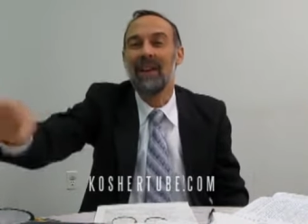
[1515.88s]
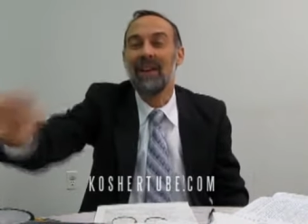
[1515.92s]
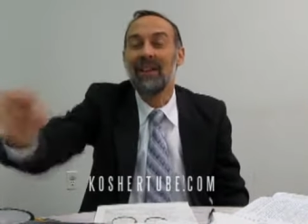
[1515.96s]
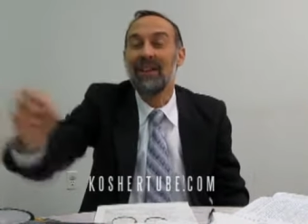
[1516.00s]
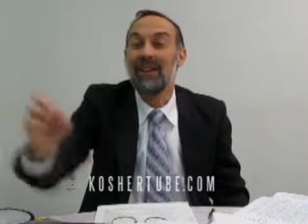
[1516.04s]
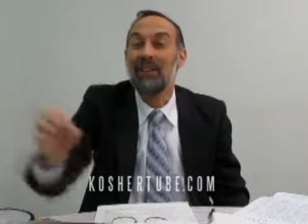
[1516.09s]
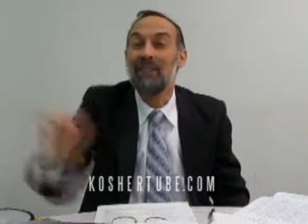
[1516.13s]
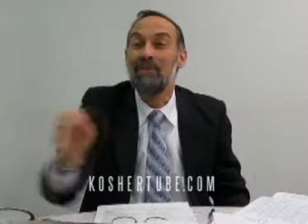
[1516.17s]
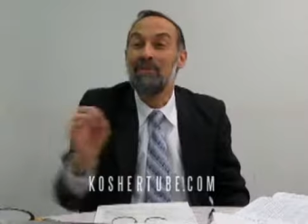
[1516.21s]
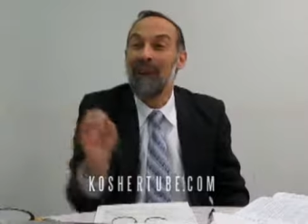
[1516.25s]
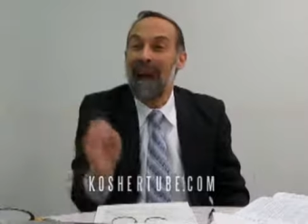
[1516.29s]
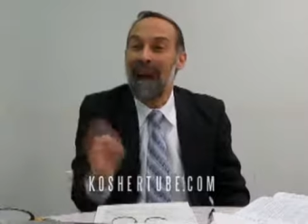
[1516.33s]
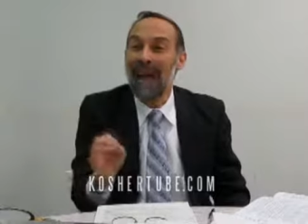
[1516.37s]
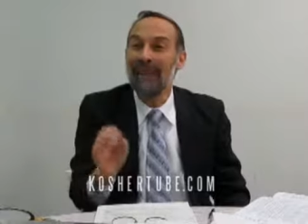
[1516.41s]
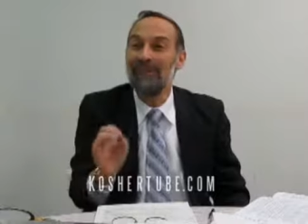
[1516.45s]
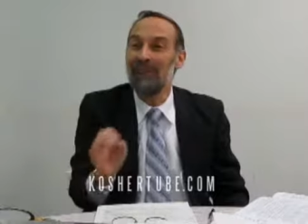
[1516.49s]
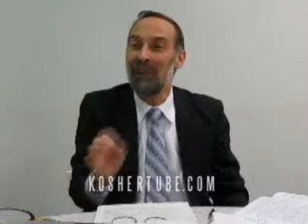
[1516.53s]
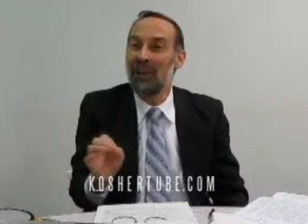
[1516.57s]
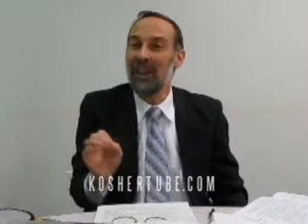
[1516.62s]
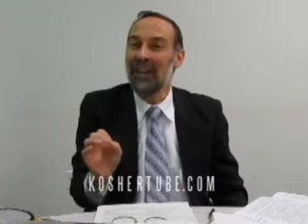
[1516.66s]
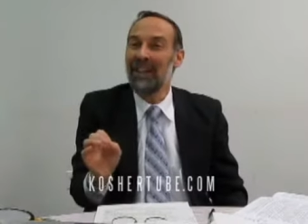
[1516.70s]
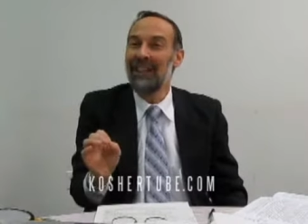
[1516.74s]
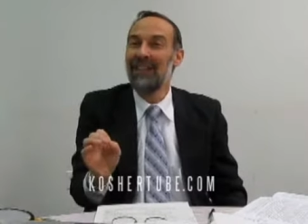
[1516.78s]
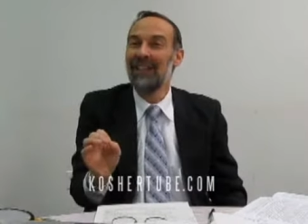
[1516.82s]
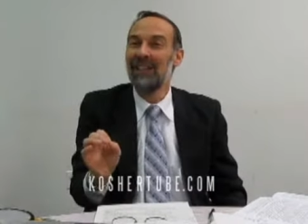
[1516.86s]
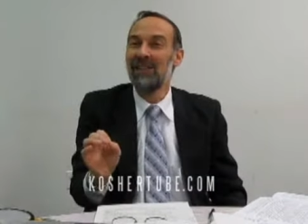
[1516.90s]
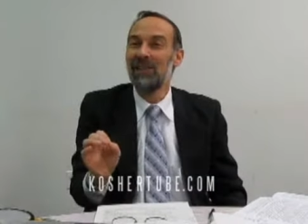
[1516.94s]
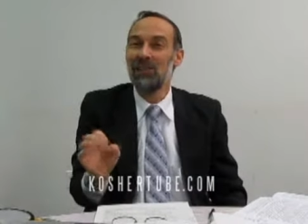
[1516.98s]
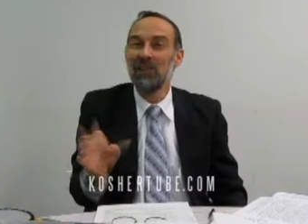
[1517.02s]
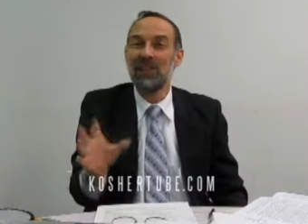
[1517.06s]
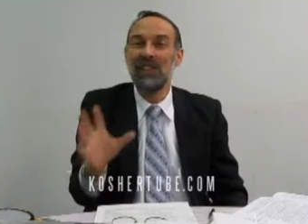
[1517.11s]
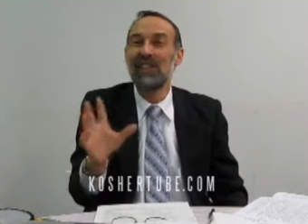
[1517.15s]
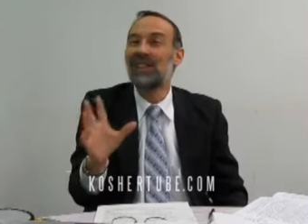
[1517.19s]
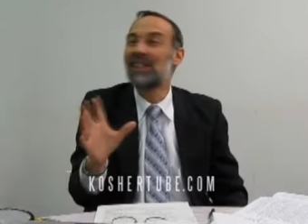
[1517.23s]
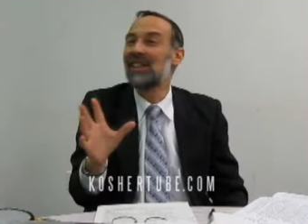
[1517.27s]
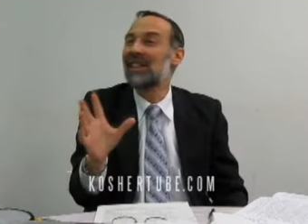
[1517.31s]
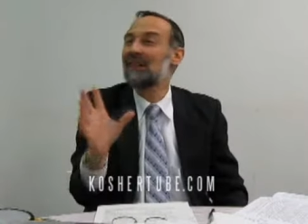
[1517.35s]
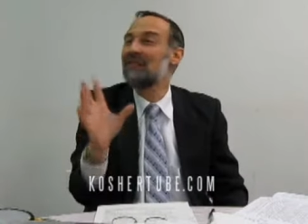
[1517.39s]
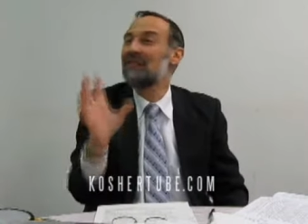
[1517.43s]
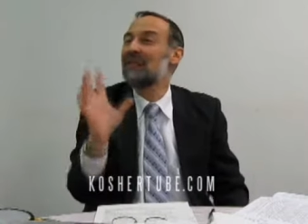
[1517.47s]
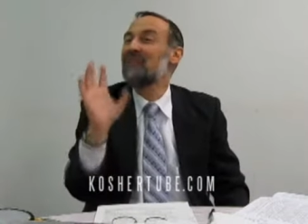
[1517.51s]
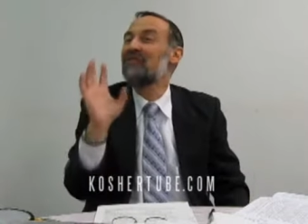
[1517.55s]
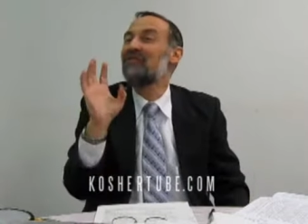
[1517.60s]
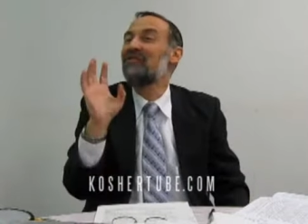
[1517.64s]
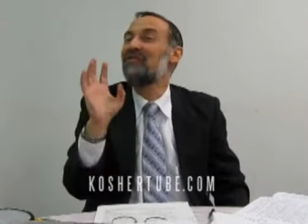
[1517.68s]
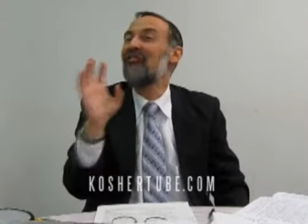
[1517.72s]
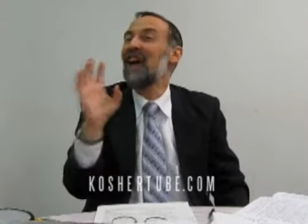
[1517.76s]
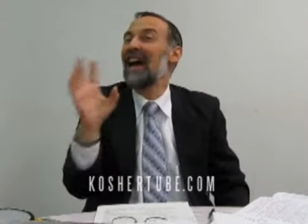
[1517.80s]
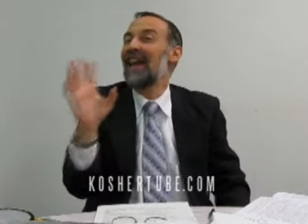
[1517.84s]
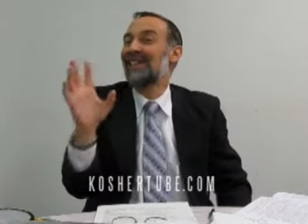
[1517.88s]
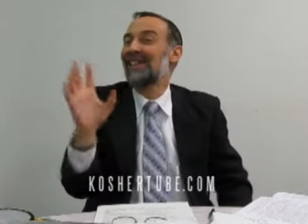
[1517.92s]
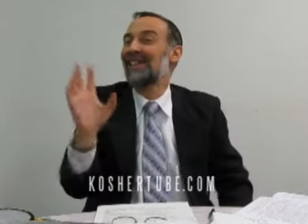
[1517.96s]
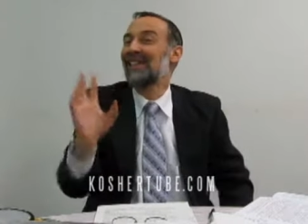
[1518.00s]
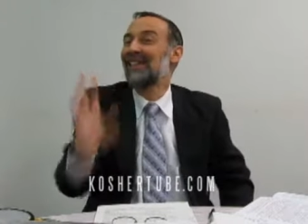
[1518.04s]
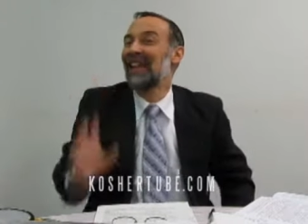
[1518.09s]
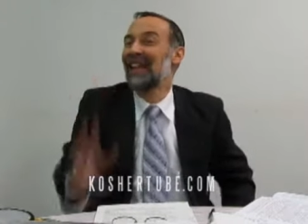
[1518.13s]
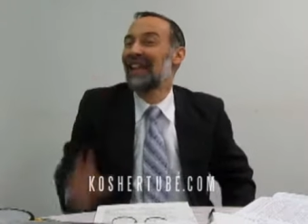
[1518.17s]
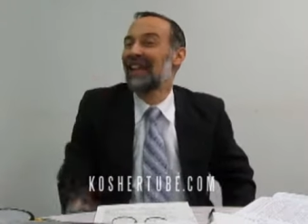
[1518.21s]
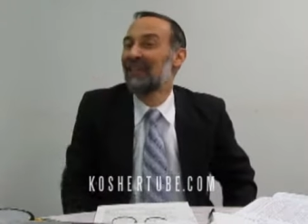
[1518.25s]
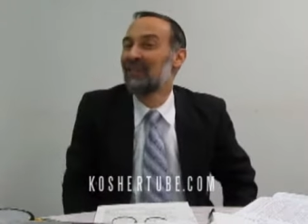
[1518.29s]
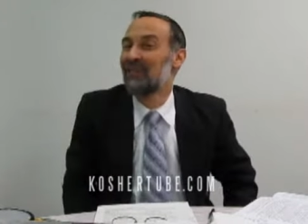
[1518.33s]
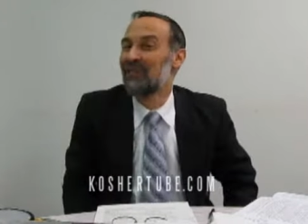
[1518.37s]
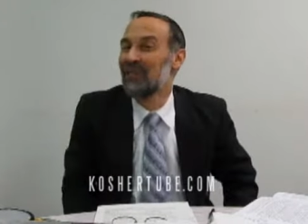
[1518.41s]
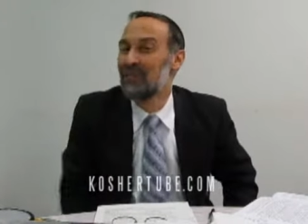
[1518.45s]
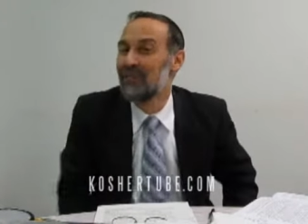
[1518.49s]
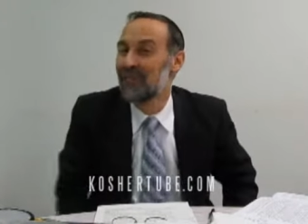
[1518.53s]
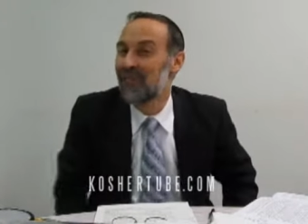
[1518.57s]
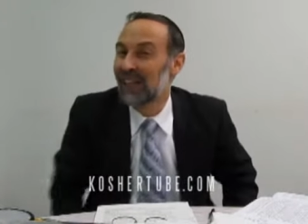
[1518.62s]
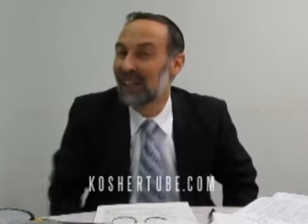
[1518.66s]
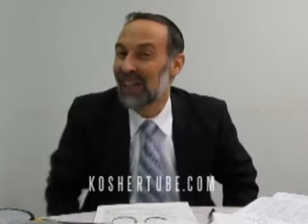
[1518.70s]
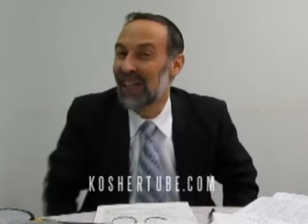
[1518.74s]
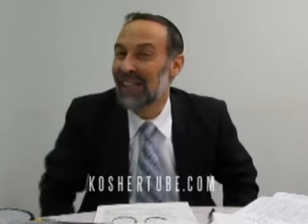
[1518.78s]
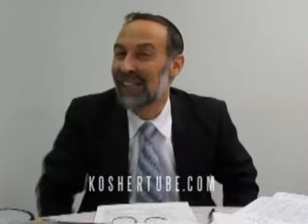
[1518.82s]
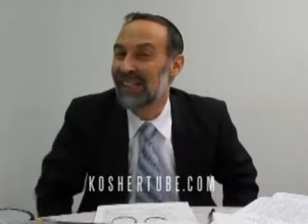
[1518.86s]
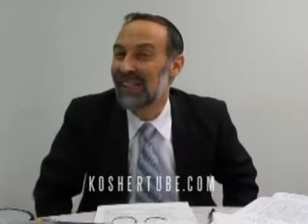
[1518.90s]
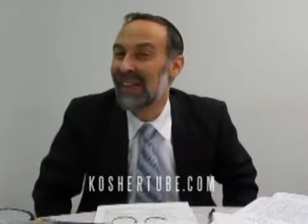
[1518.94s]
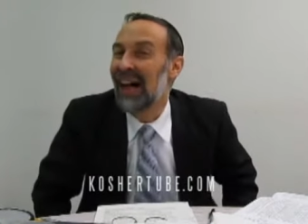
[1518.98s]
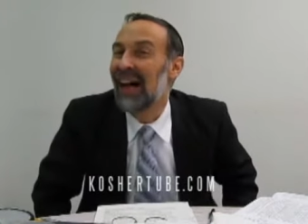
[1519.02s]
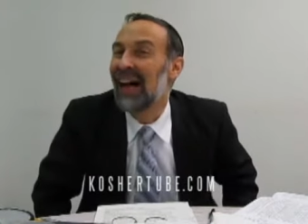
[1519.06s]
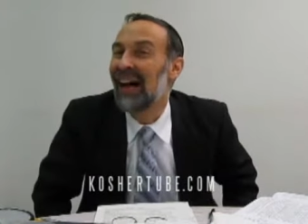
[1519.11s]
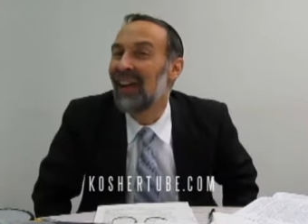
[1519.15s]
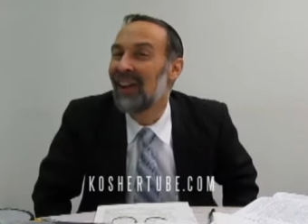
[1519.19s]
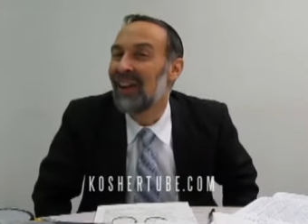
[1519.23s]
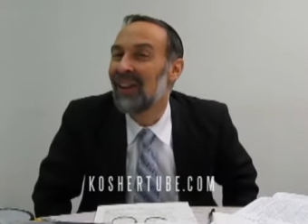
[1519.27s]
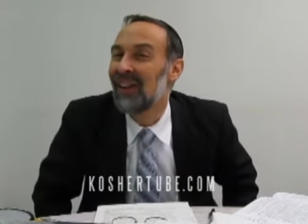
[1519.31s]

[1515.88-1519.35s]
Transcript: The bottom line is, we see something fascinating from this chazal,